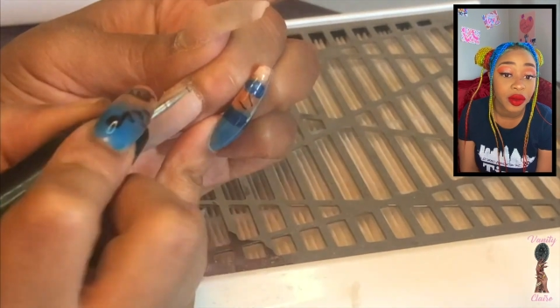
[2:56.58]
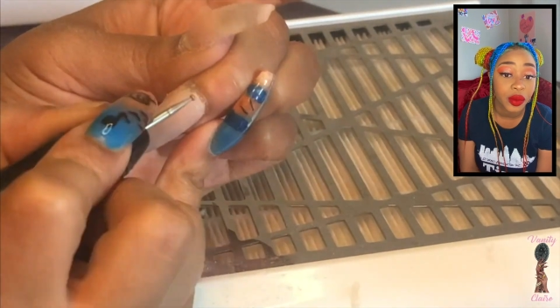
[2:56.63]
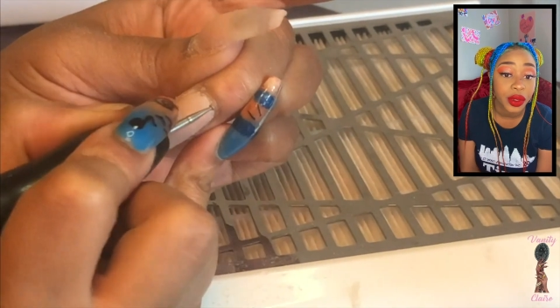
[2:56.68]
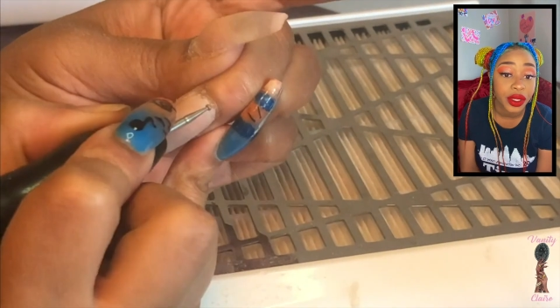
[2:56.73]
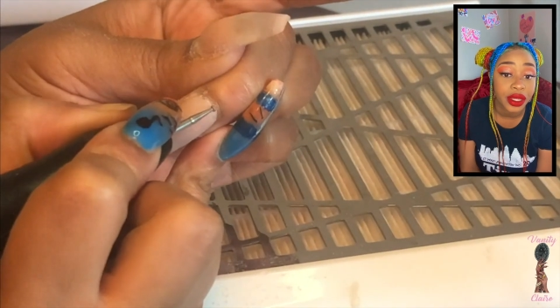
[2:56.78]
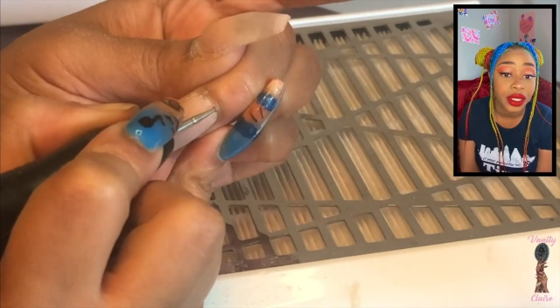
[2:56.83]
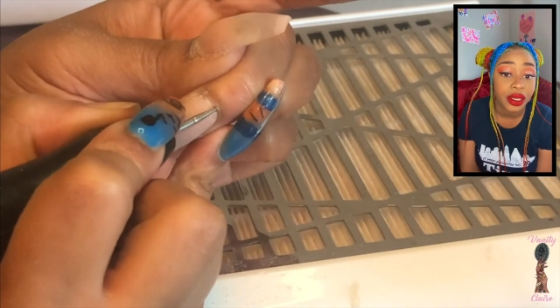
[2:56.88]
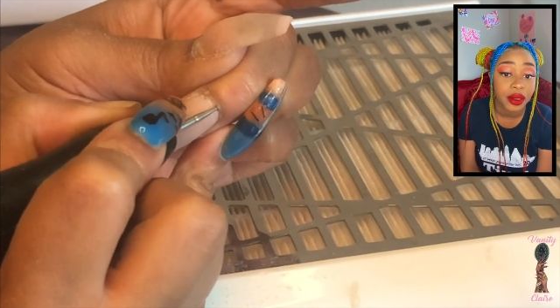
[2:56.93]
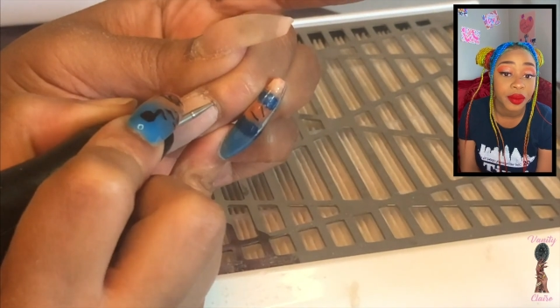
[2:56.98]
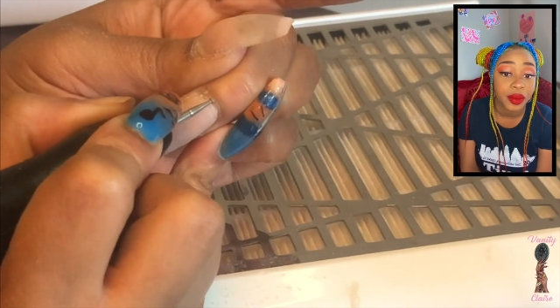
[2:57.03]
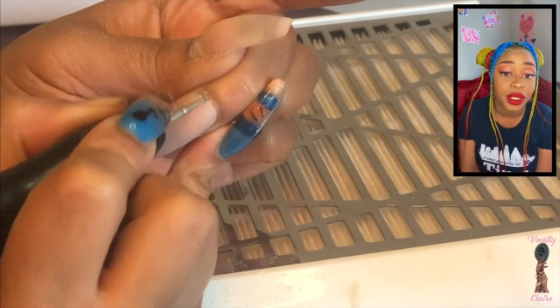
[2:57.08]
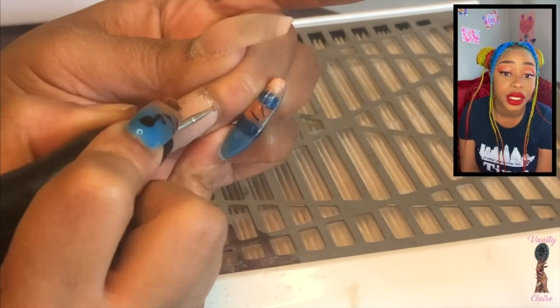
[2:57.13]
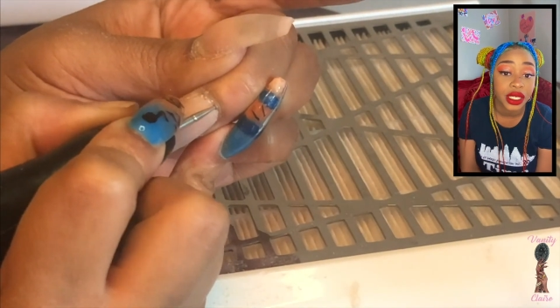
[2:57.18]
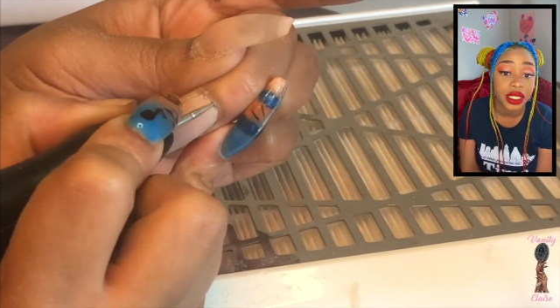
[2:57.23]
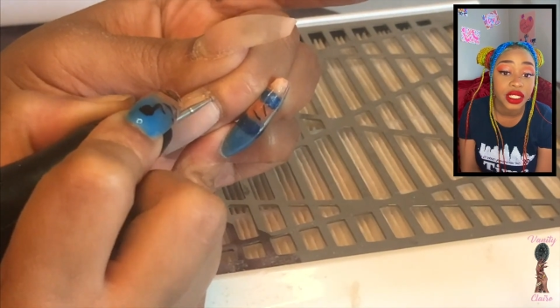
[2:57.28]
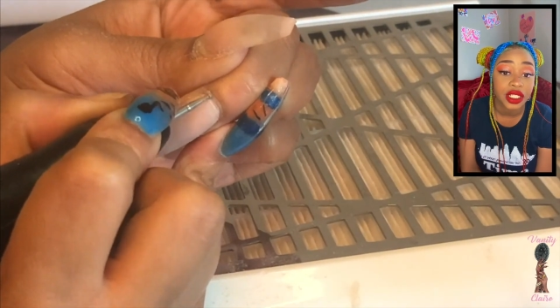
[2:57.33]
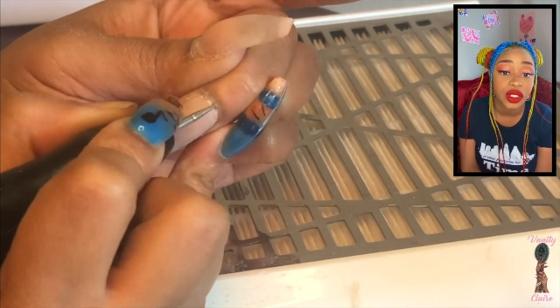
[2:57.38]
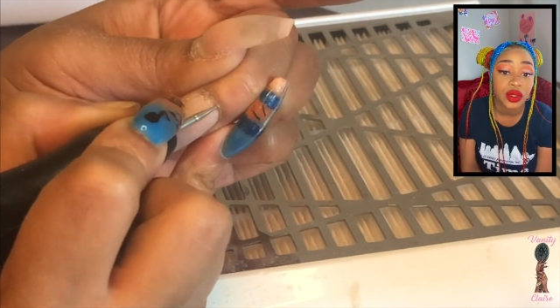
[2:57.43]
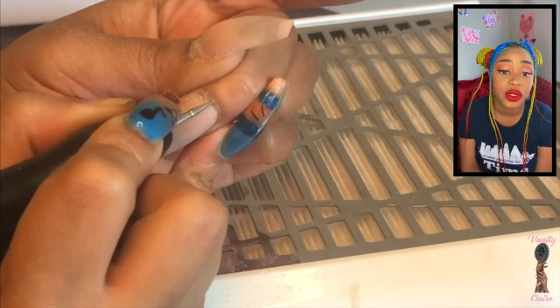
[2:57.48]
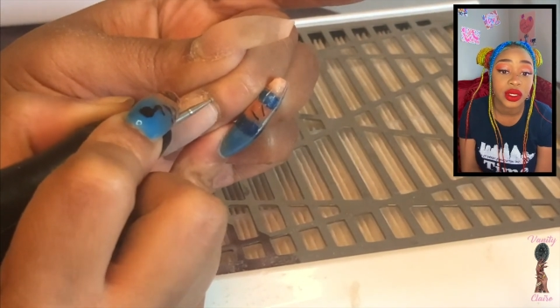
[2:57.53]
with it
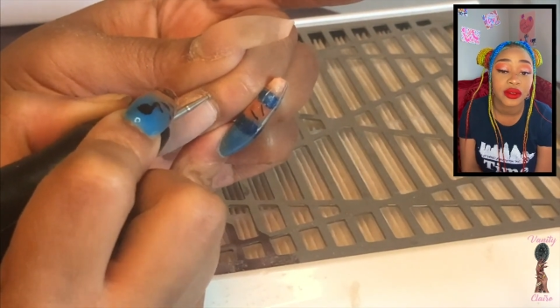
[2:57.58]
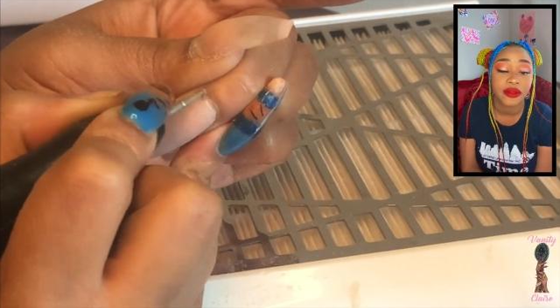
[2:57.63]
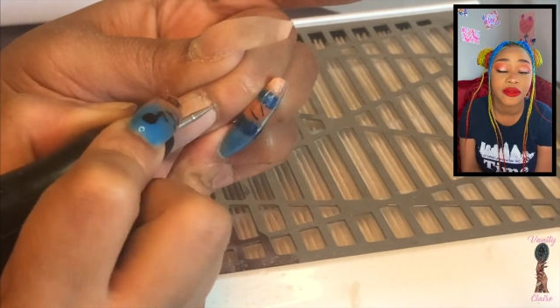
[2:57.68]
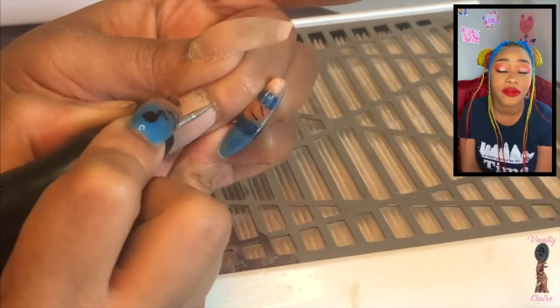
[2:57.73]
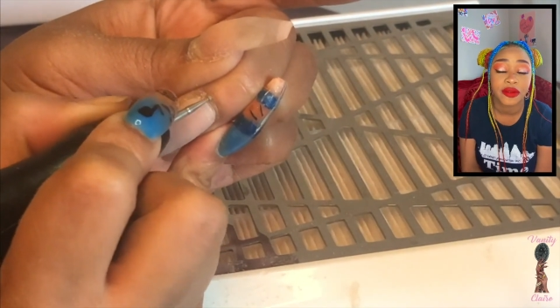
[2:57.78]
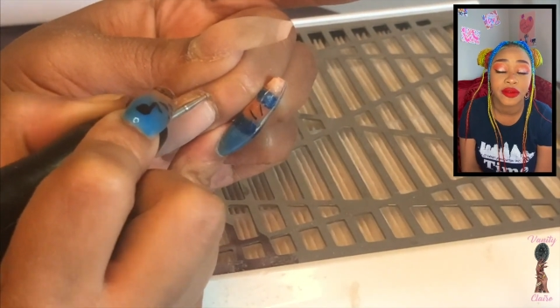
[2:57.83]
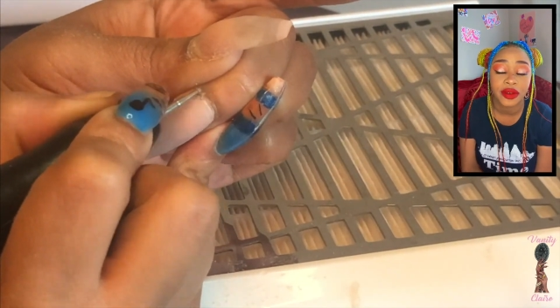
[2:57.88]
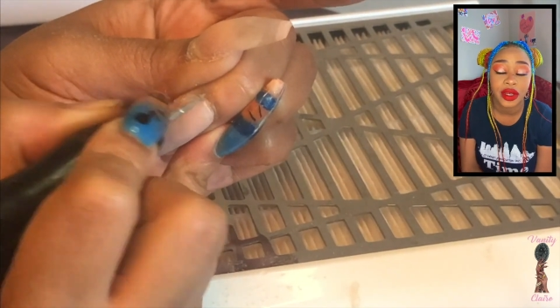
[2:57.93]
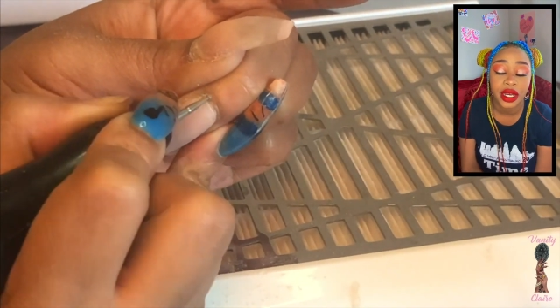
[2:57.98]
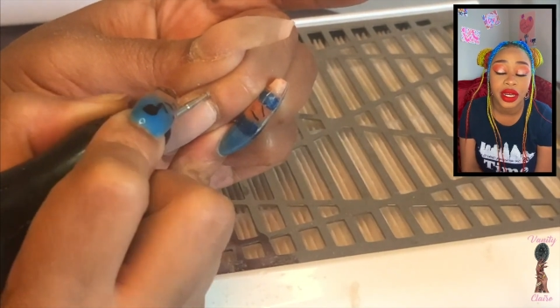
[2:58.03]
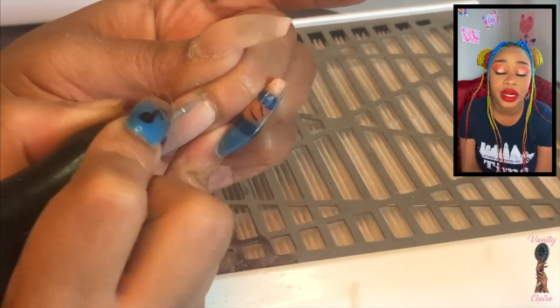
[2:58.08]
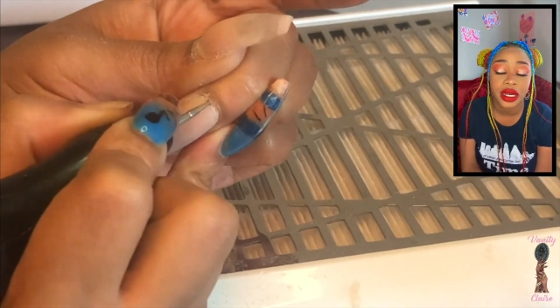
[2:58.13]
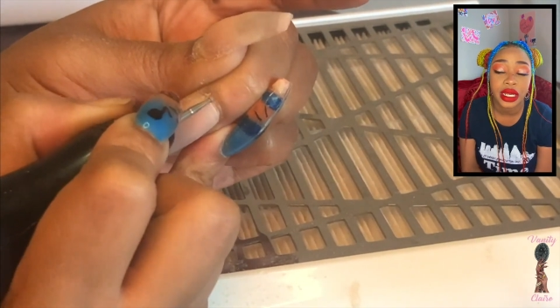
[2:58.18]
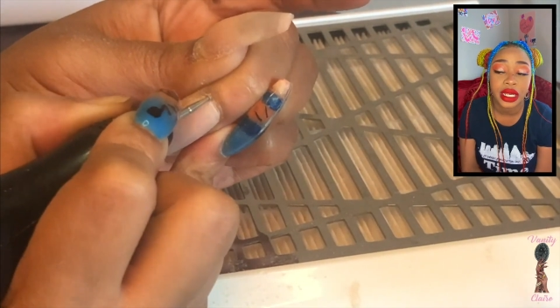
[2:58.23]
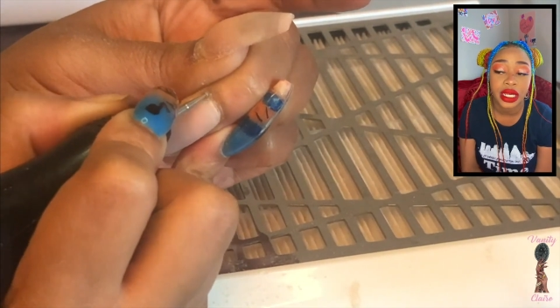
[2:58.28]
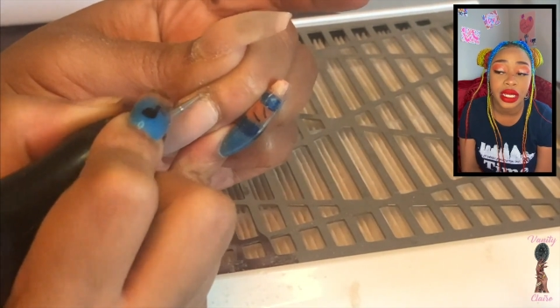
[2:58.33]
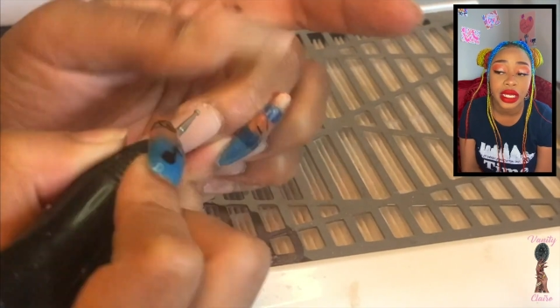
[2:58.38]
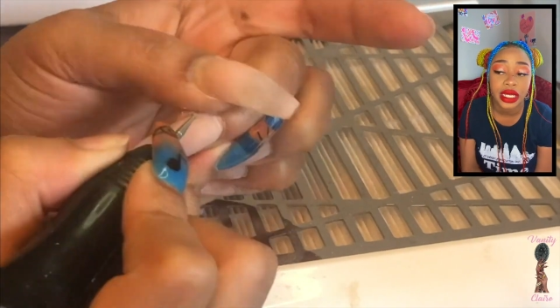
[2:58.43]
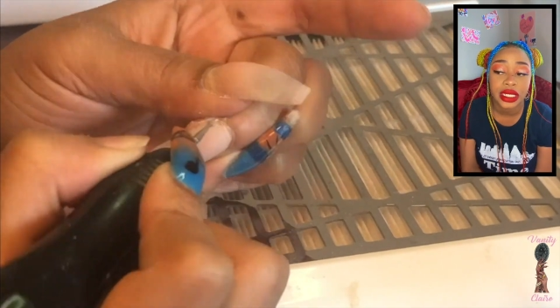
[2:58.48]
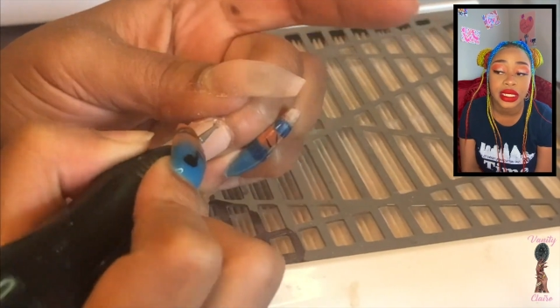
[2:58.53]
because you can very
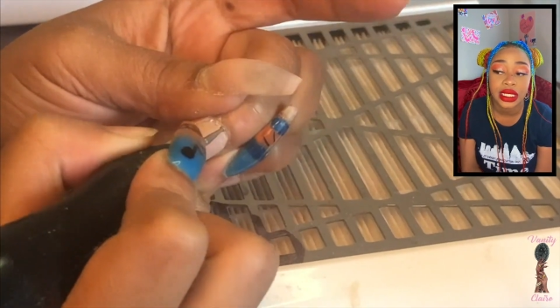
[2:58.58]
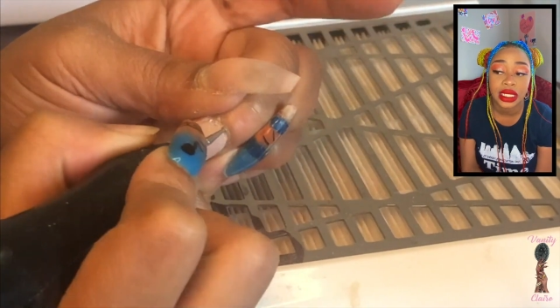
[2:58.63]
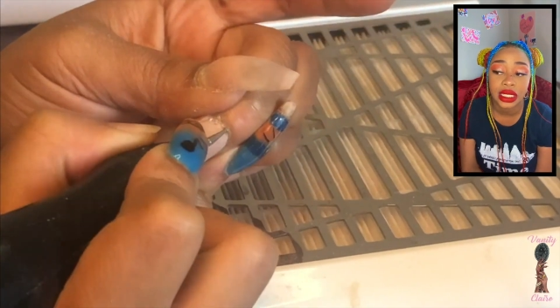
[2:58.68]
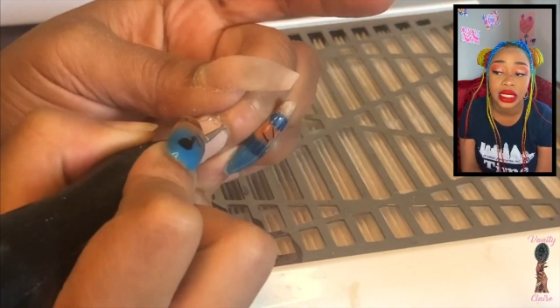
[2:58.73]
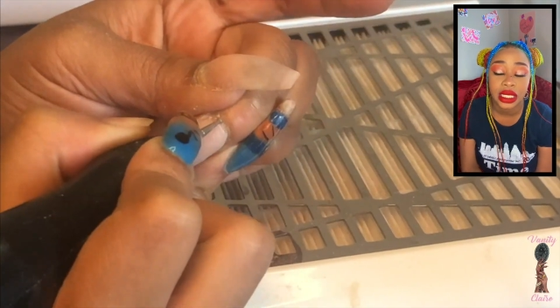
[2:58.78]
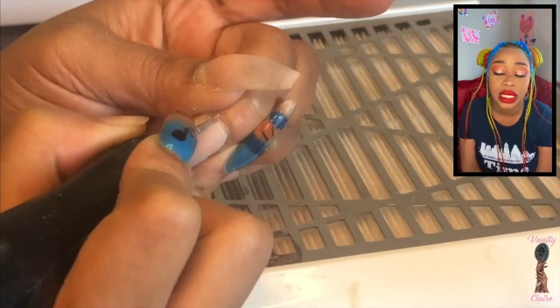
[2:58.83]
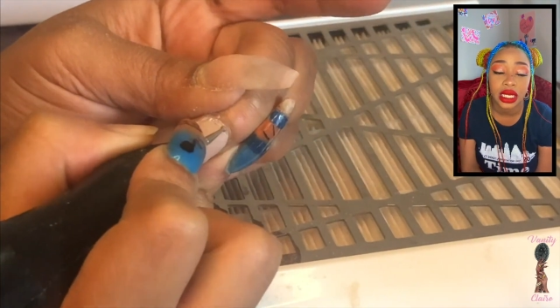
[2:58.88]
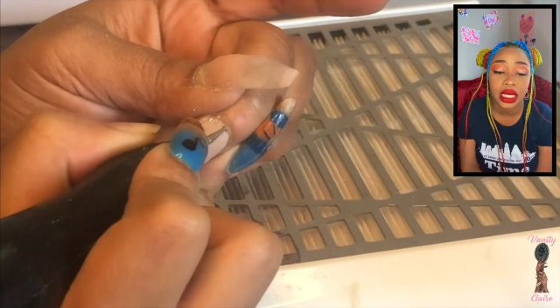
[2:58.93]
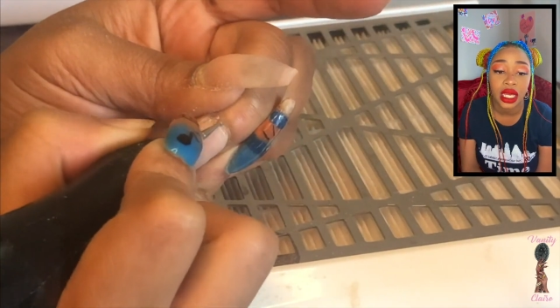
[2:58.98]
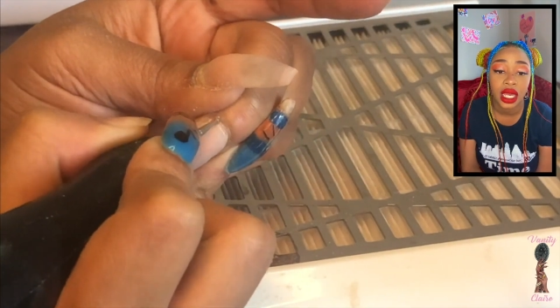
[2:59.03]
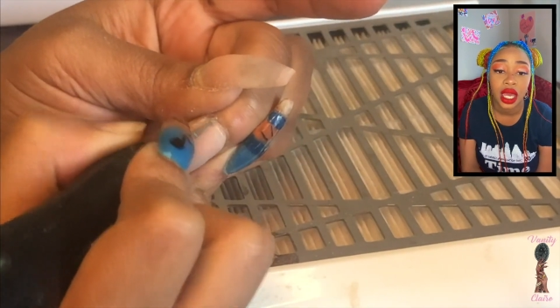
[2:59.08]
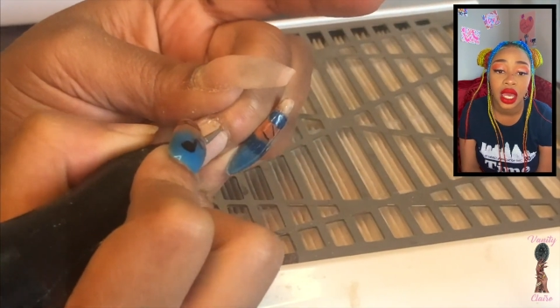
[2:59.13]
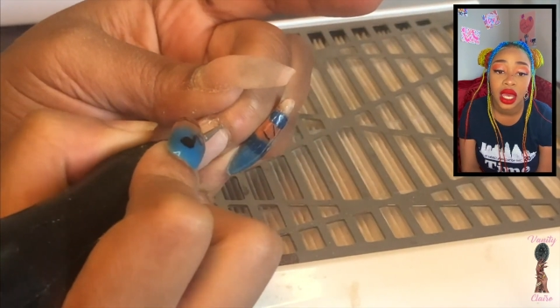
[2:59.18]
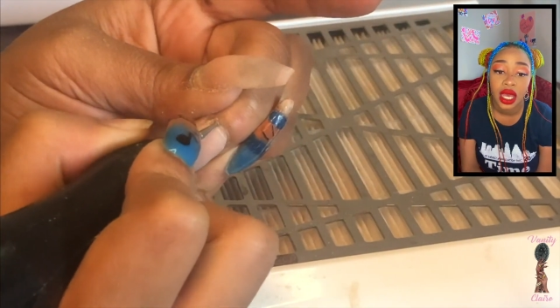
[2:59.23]
easily